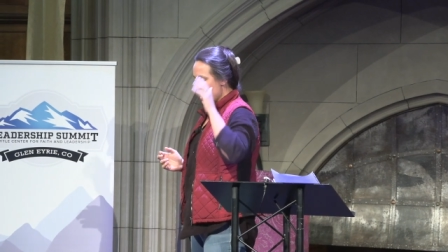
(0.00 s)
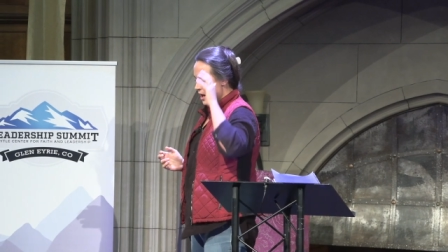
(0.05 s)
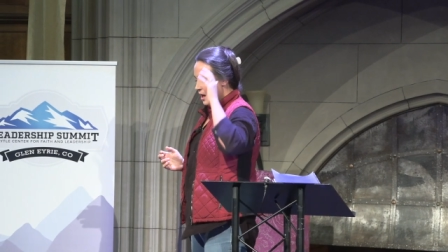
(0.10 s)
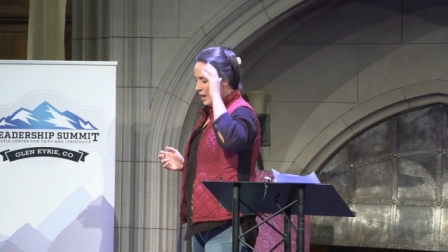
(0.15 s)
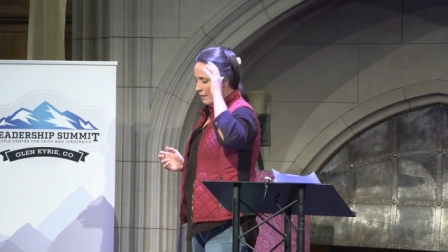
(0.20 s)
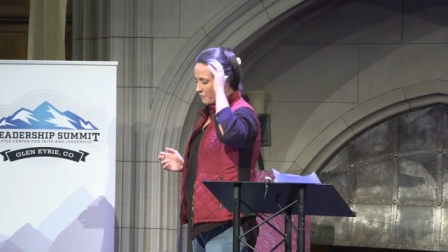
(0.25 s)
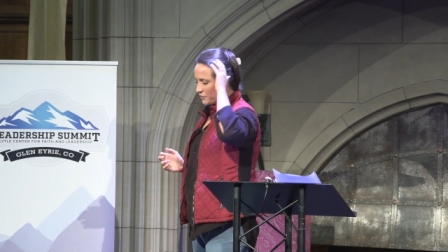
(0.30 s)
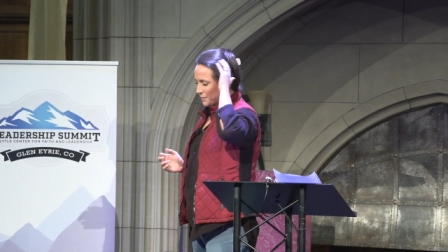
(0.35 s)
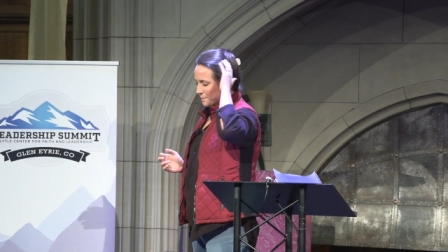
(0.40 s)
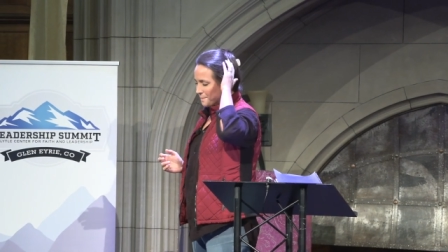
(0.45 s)

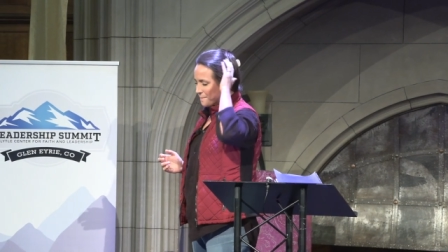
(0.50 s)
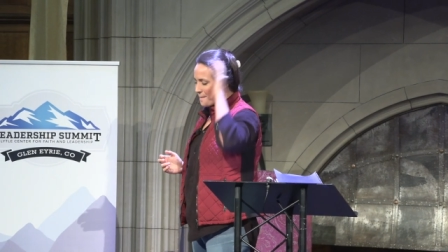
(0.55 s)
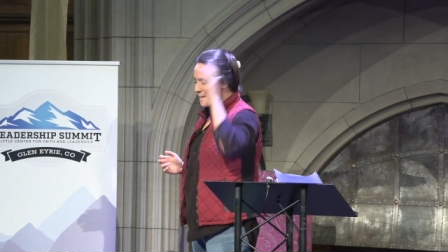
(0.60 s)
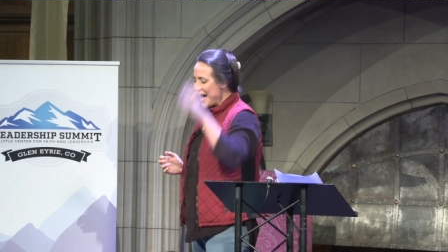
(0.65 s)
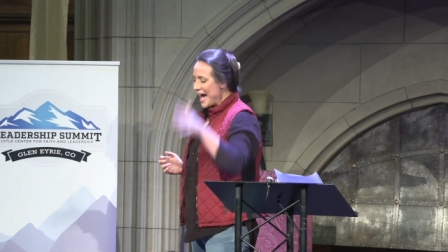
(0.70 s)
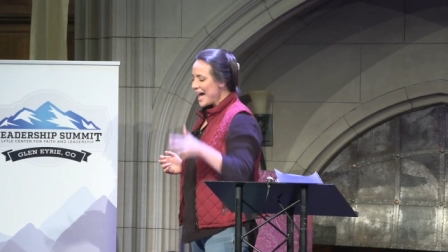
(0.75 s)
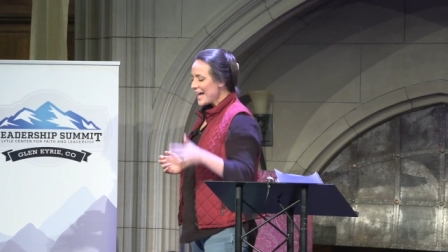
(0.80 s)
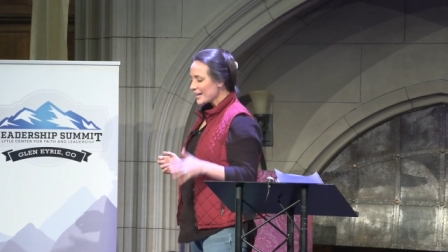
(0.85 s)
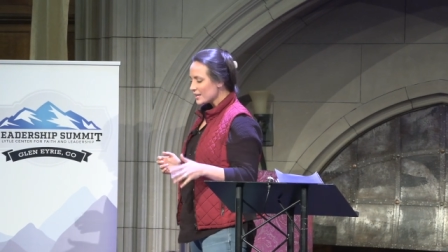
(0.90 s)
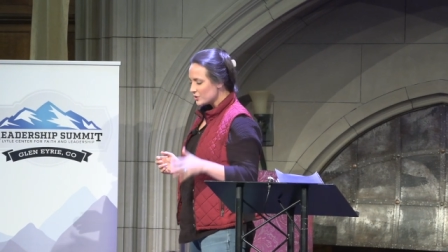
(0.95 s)
of the
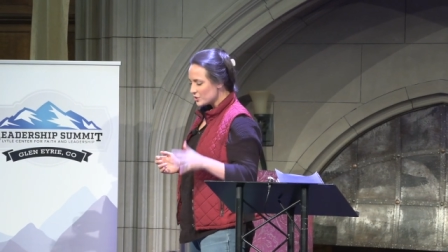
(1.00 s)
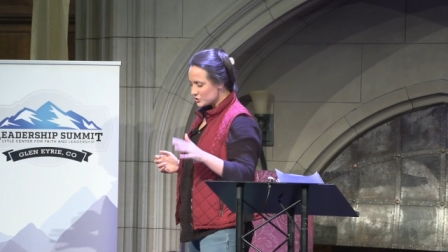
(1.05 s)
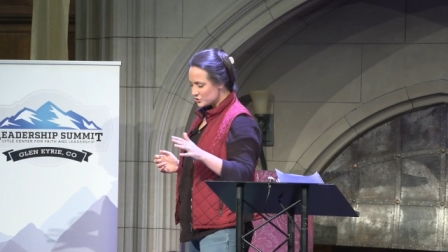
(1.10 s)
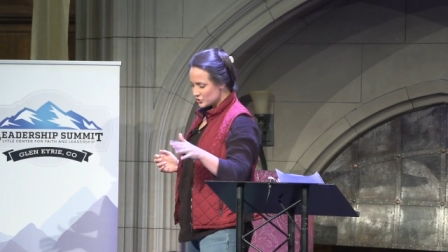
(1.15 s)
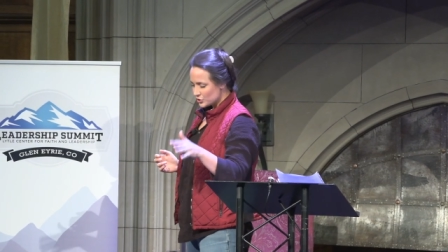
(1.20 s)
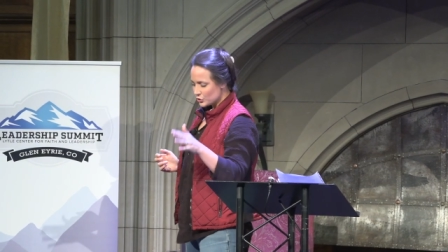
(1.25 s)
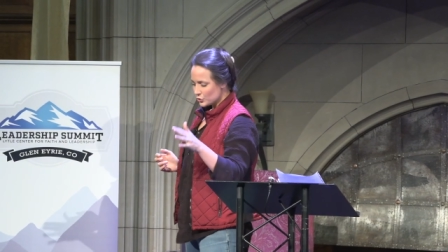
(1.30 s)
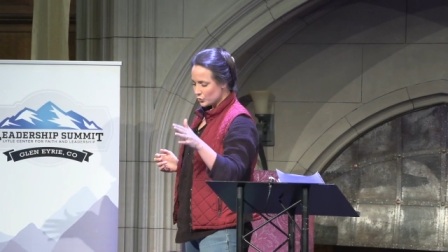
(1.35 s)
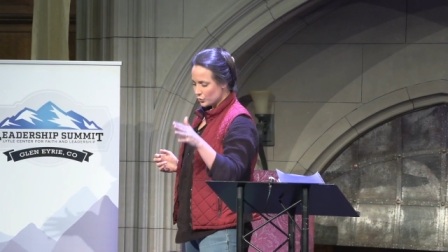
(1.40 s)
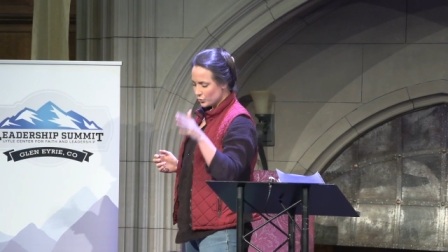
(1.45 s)

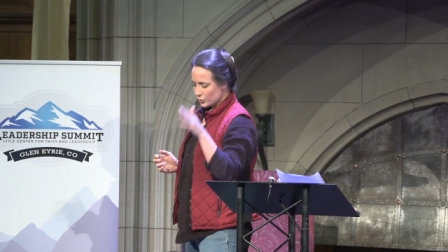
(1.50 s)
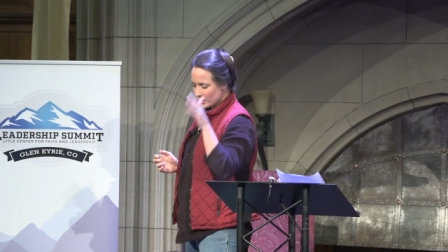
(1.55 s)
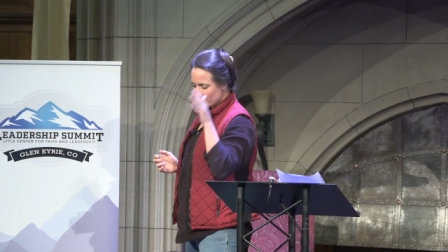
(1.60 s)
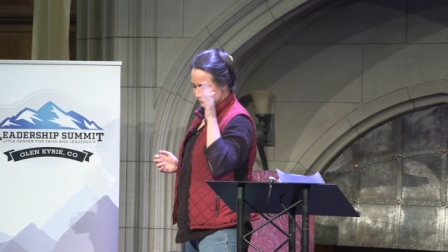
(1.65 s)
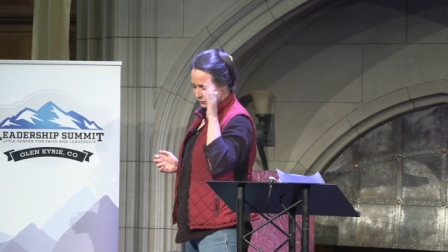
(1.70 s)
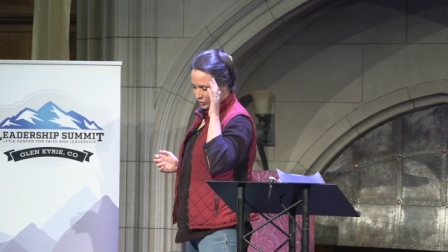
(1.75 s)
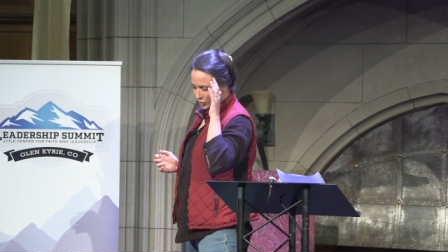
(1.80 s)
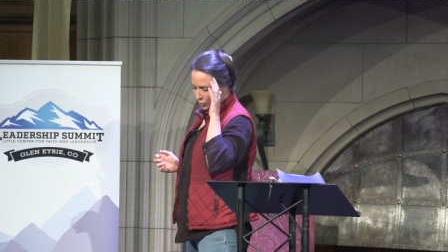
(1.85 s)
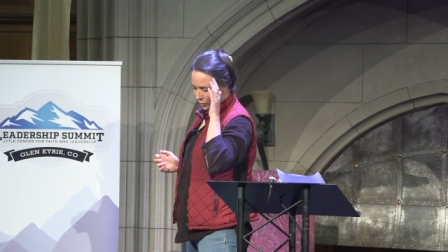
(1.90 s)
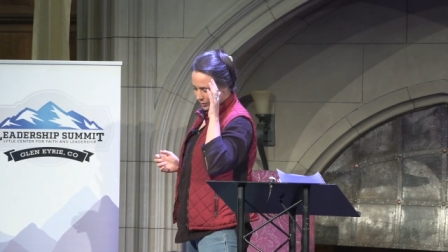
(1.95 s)
magnitude
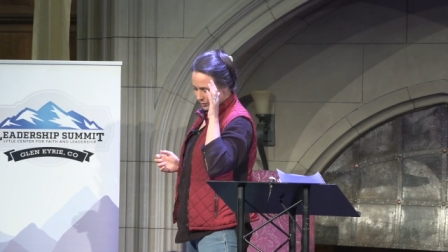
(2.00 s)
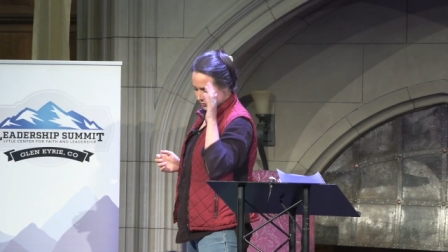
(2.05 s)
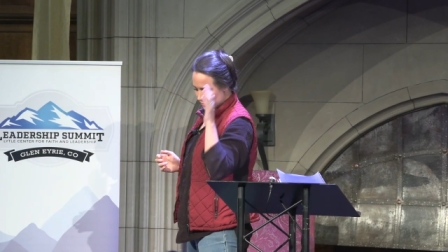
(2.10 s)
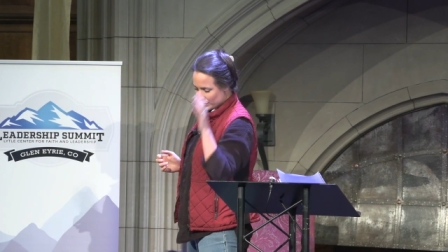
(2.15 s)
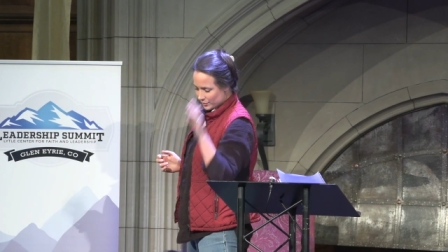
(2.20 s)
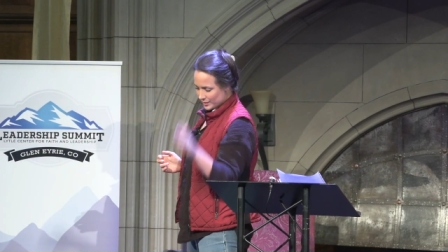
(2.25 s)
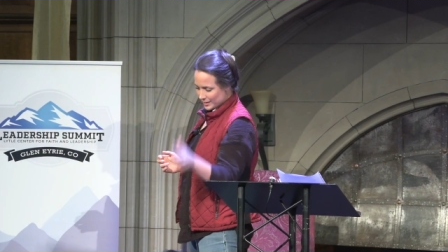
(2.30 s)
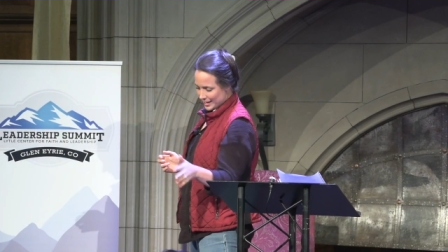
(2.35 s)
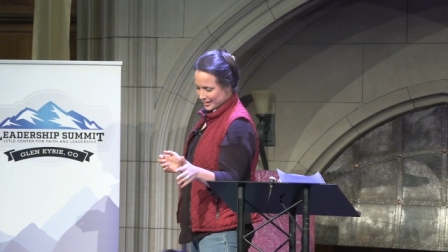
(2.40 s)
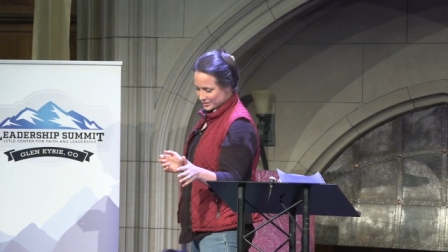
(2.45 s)
of your
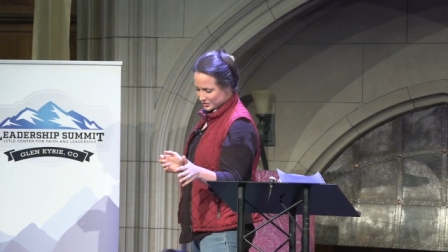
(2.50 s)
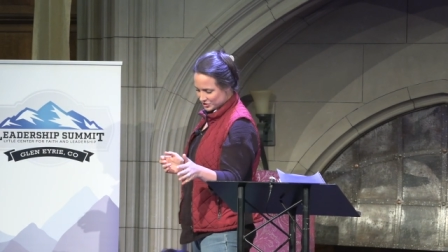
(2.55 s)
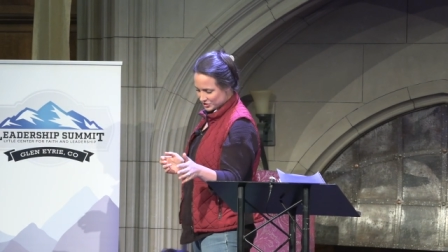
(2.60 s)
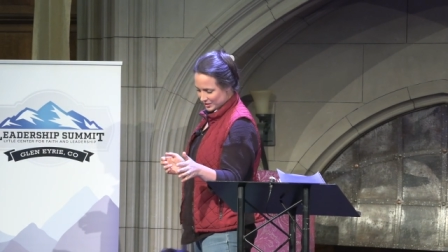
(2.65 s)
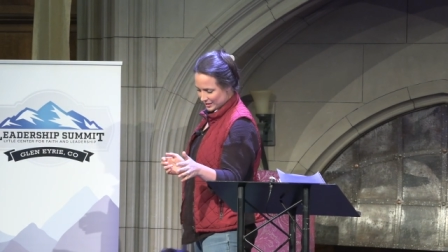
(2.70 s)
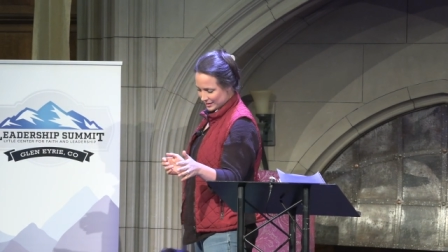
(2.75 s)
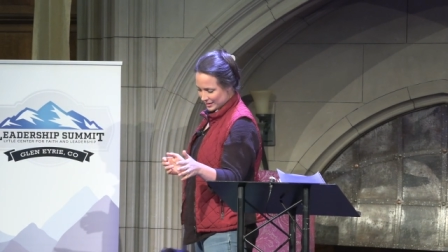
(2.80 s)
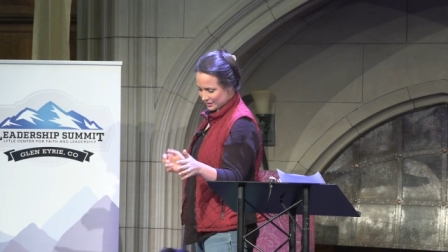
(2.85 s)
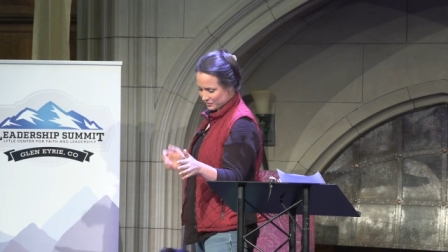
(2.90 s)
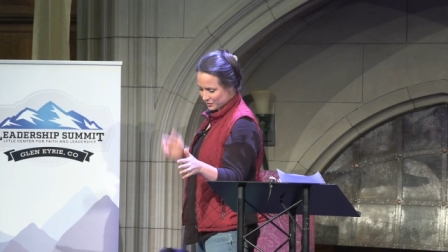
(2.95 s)

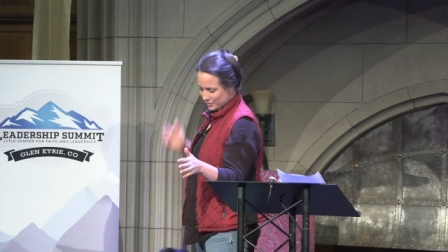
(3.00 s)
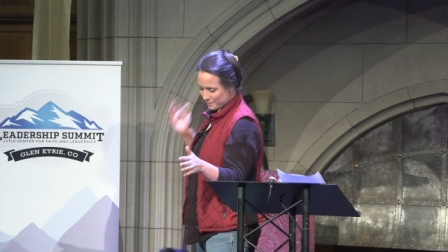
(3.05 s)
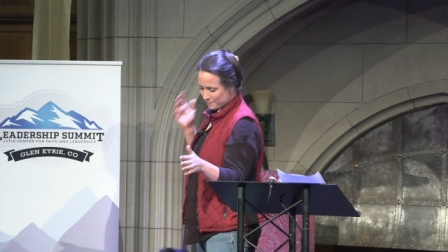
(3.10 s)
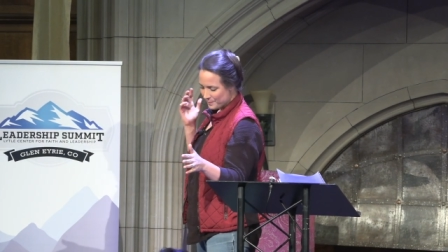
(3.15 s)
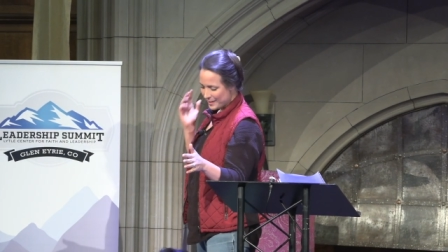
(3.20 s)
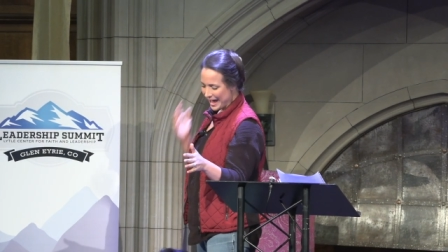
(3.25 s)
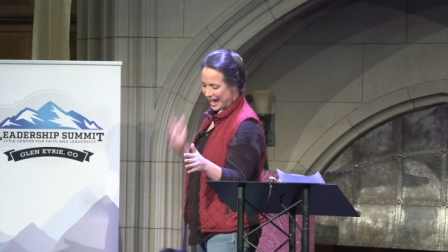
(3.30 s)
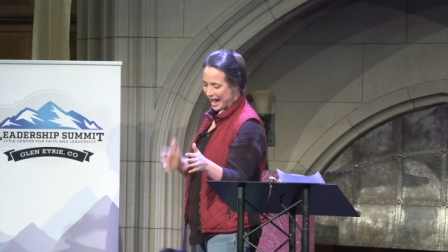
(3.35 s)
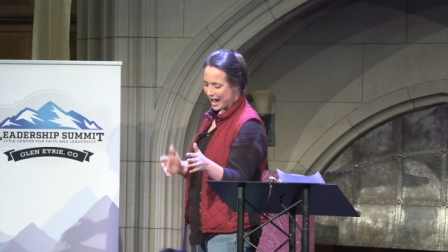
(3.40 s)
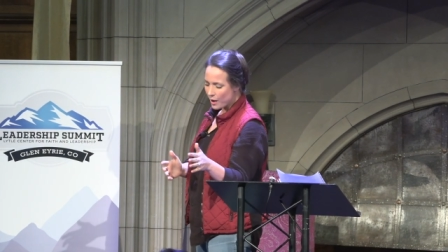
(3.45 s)
creation and the
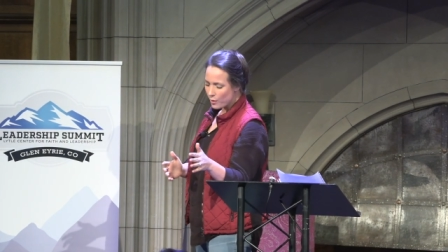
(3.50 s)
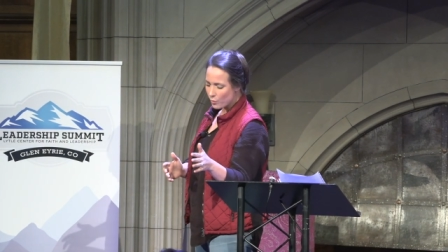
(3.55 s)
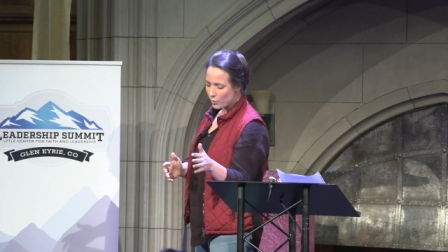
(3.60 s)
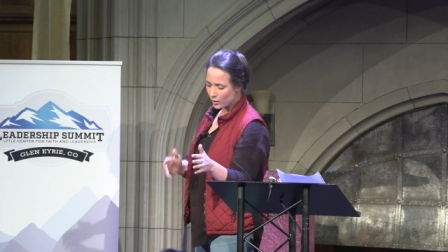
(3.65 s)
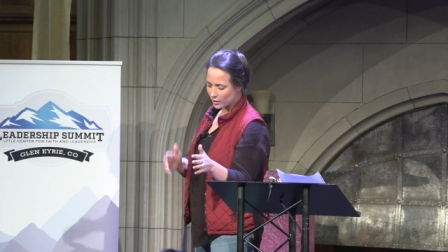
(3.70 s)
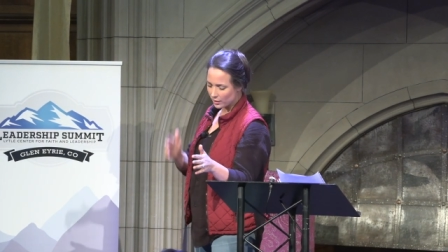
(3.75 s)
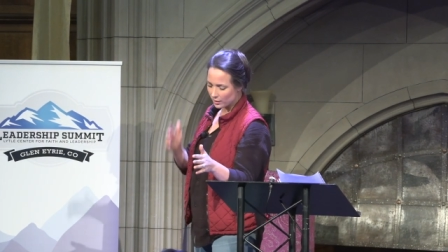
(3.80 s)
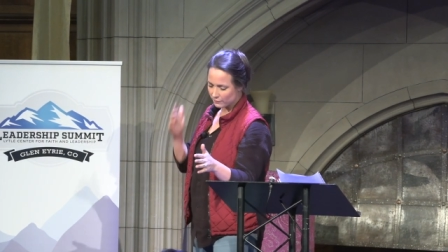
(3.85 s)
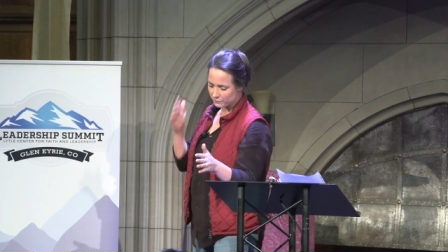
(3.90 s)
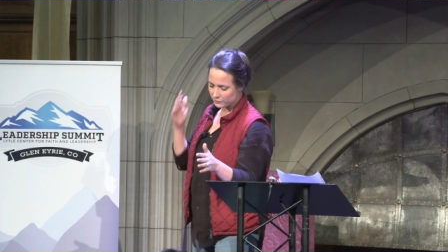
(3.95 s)

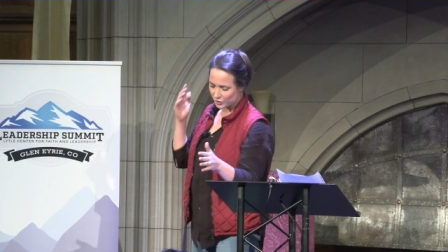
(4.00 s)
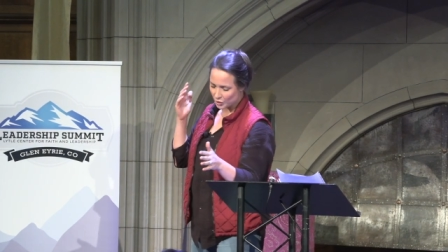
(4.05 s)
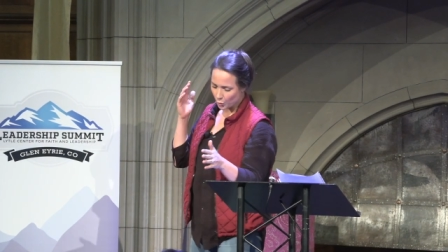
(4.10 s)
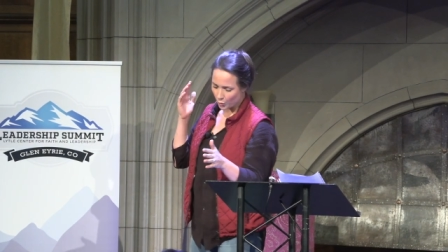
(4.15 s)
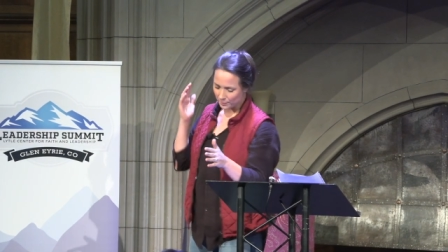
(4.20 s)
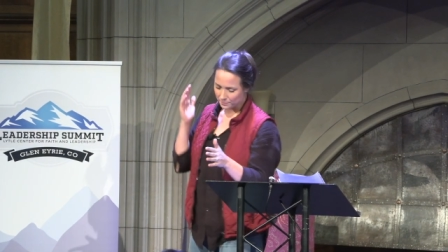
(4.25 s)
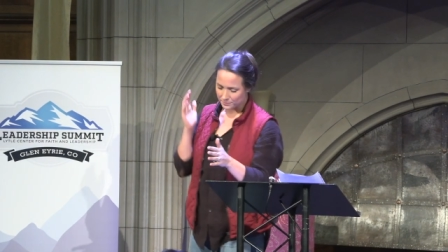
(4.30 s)
power of your